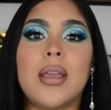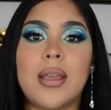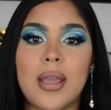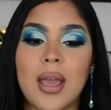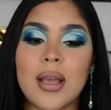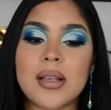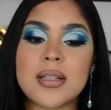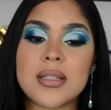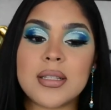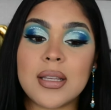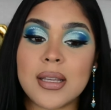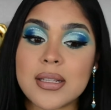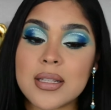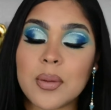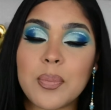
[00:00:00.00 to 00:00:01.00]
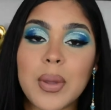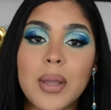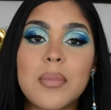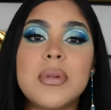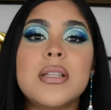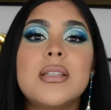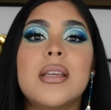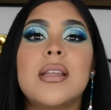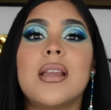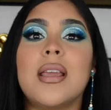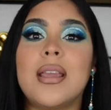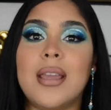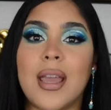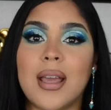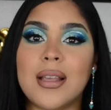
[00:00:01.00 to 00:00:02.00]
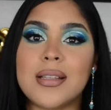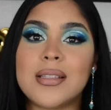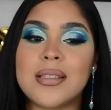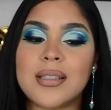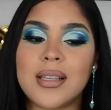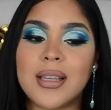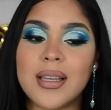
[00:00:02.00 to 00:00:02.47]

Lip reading: Yes. Is it pigmented? Yes.